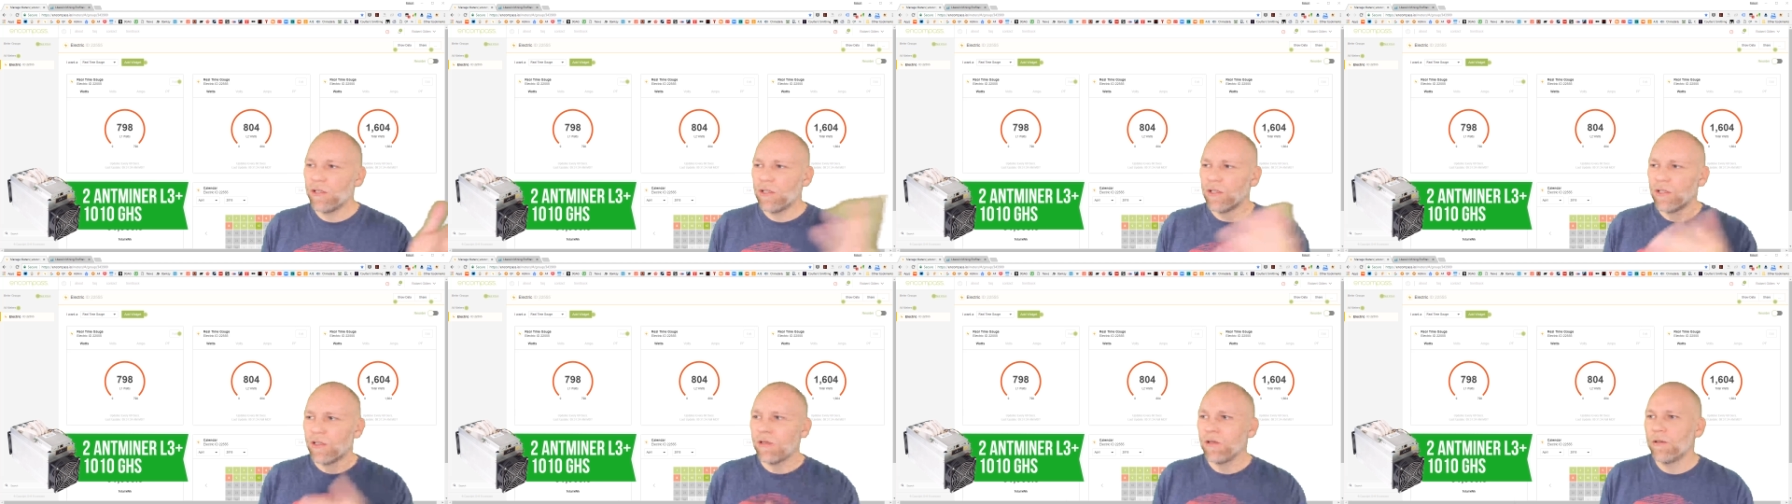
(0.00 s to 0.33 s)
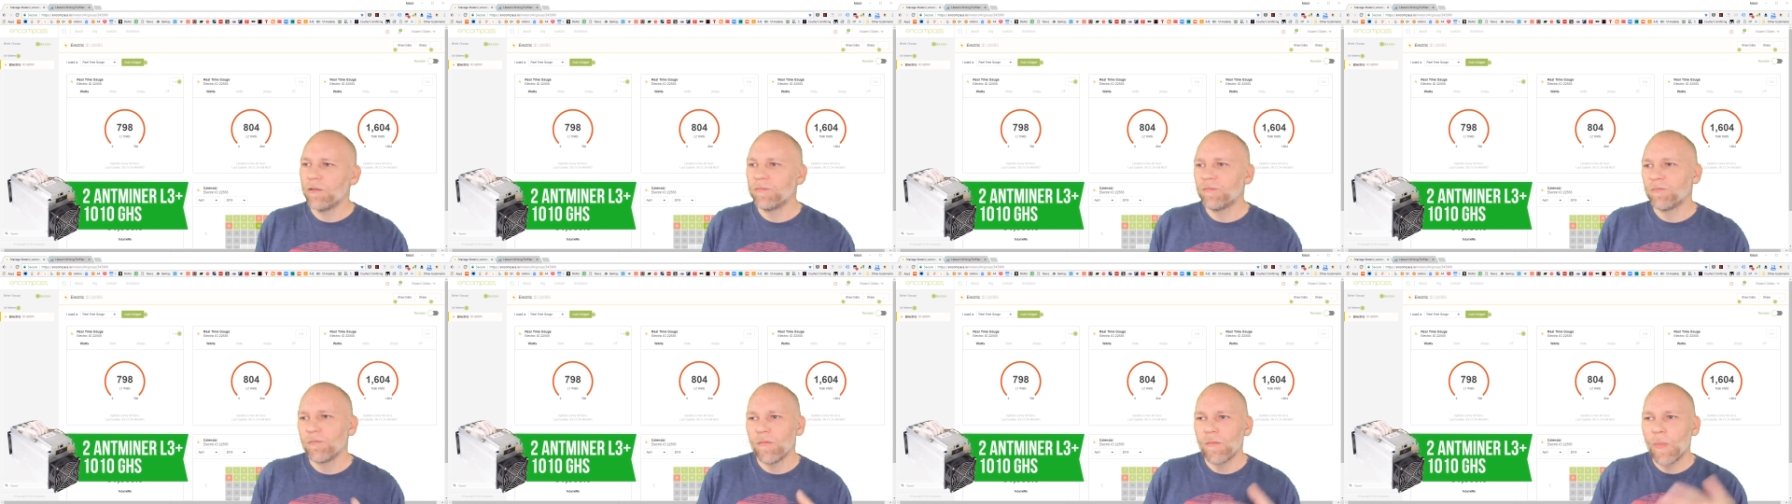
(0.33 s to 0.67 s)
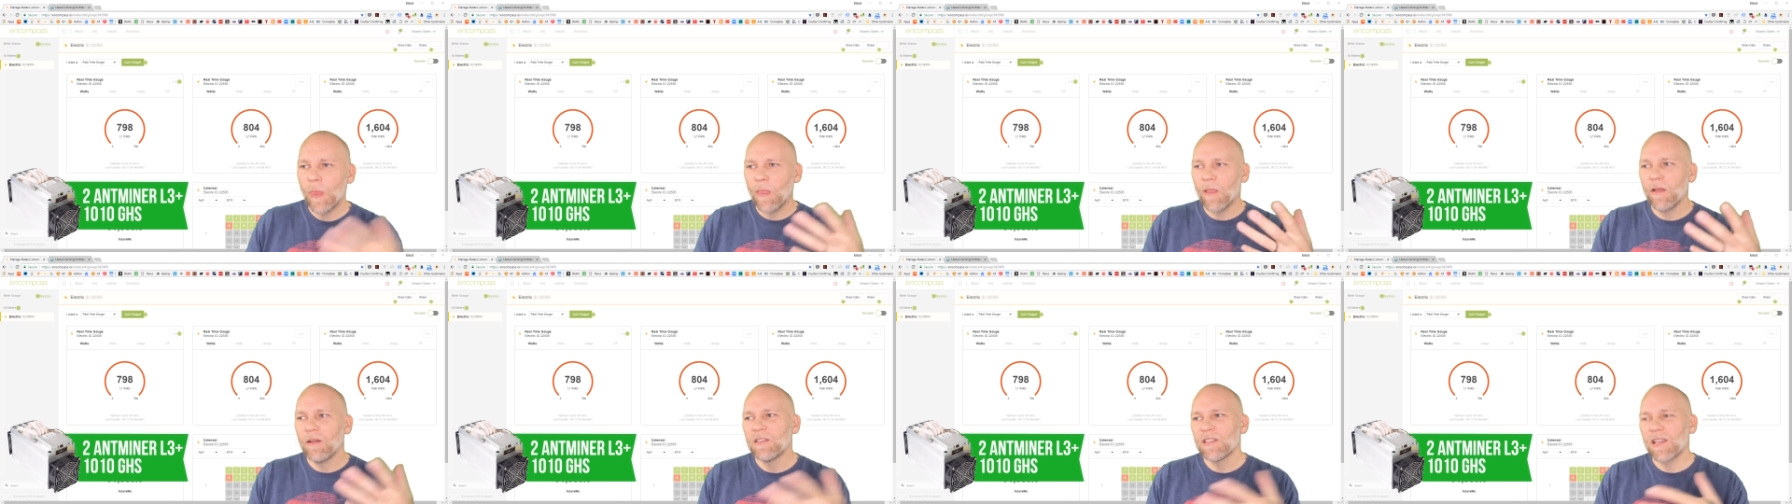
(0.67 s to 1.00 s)
So
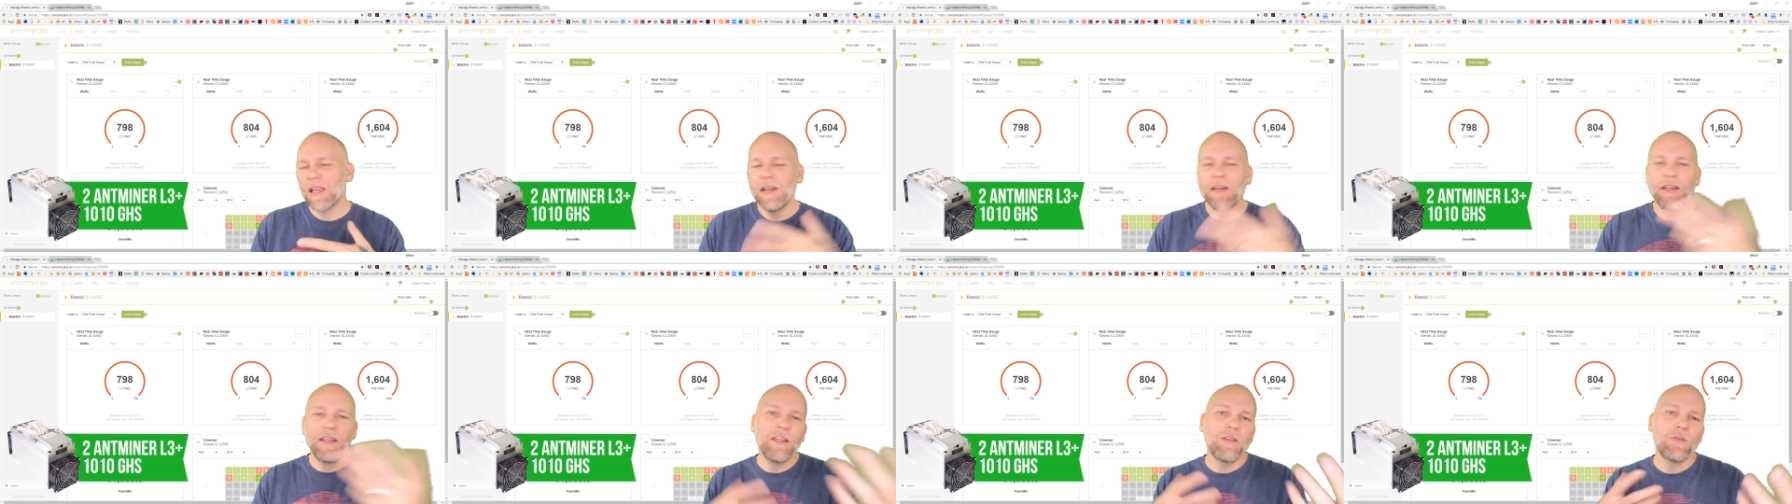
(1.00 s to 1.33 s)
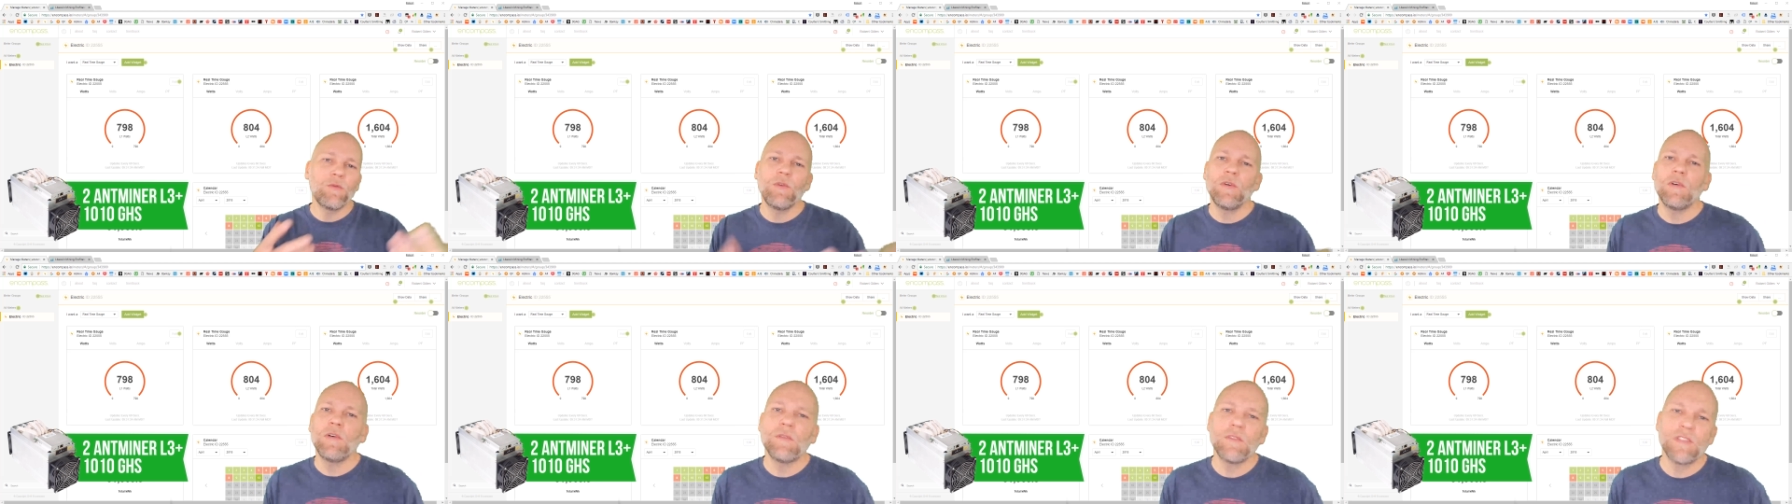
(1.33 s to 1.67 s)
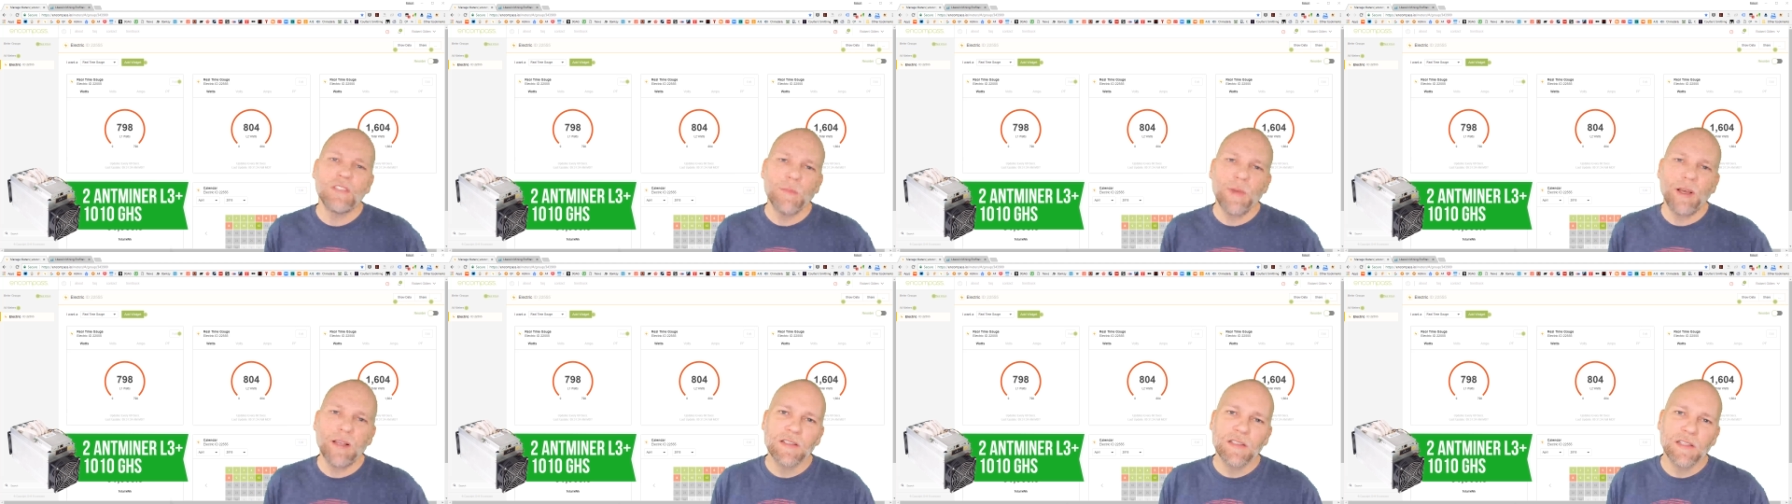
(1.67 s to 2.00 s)
it's kind of equal. It's
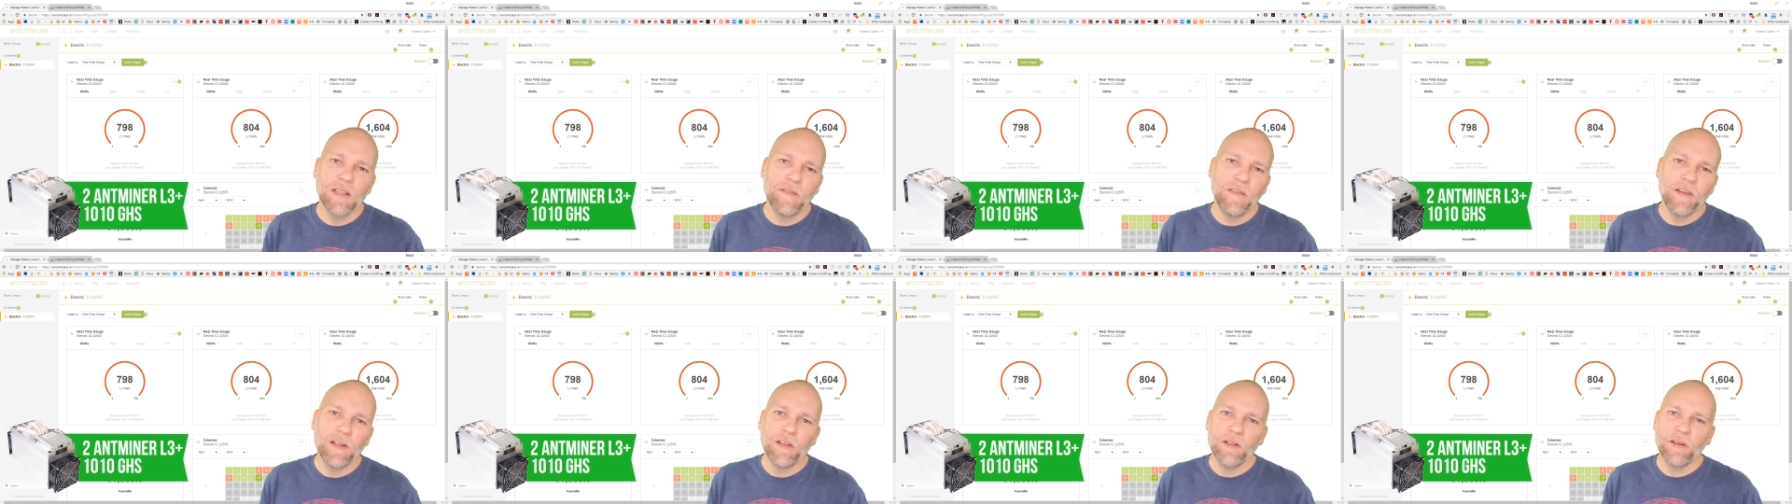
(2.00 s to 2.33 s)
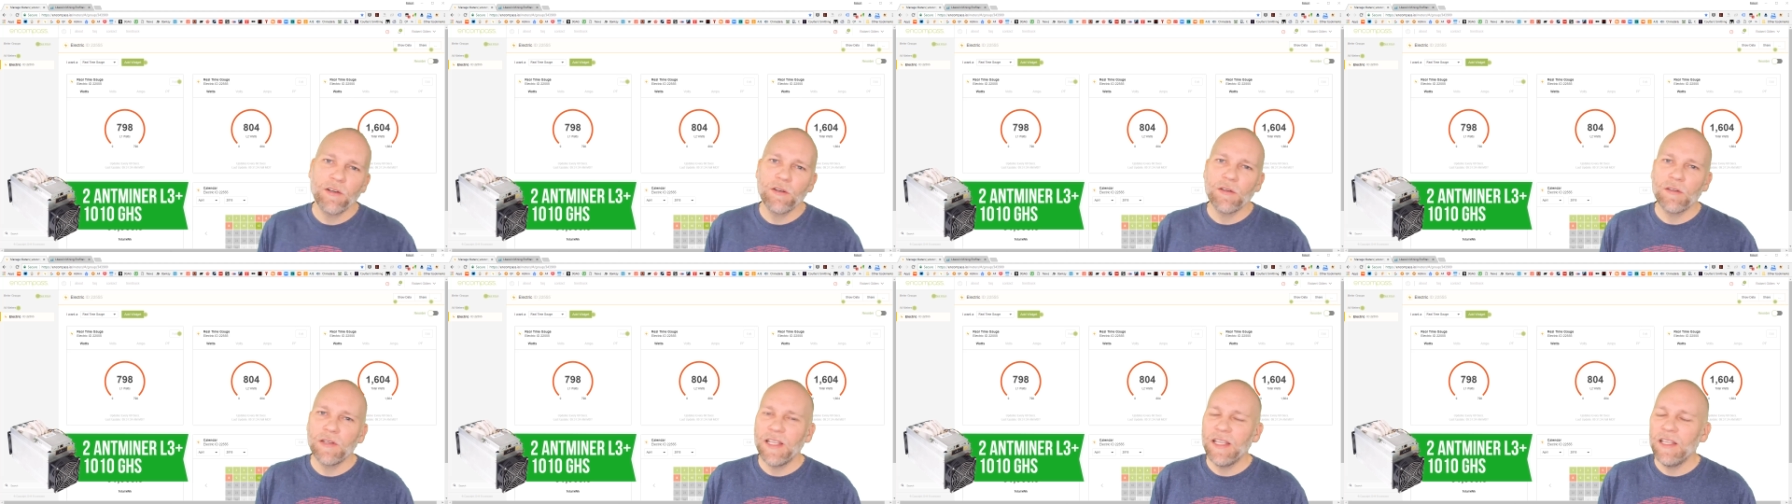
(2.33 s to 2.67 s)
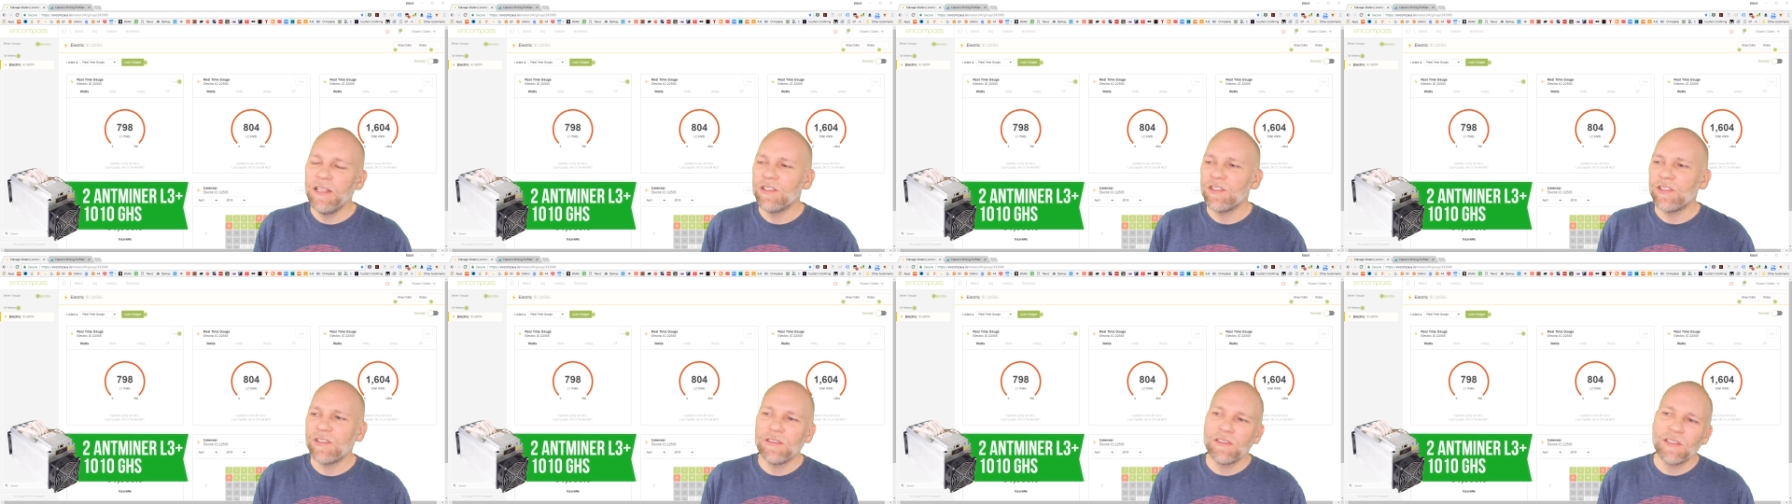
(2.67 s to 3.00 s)
about 700
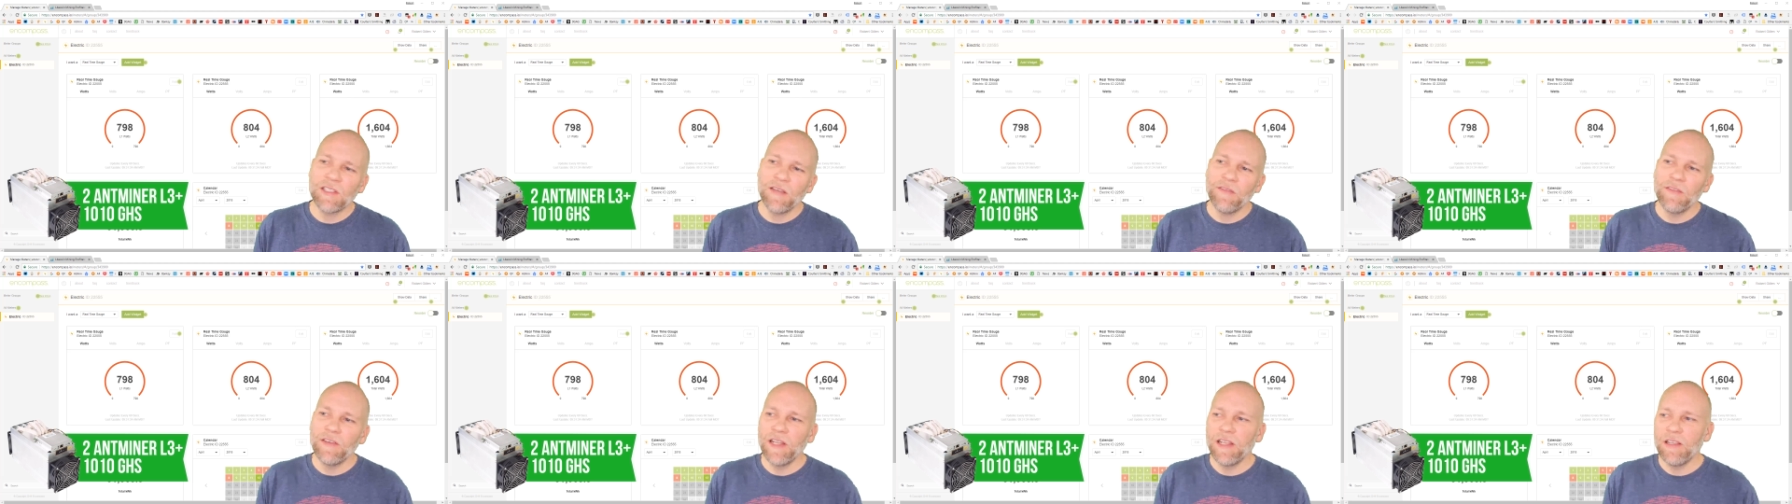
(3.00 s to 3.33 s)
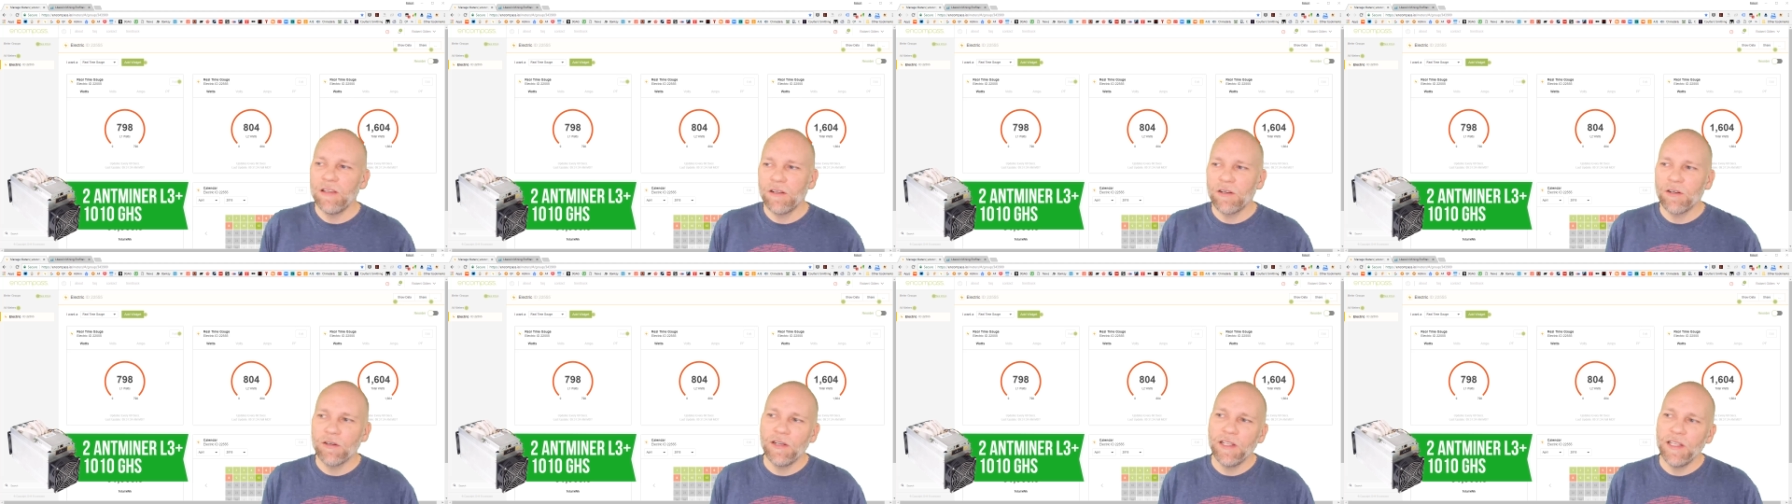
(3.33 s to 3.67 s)
each, 700, 800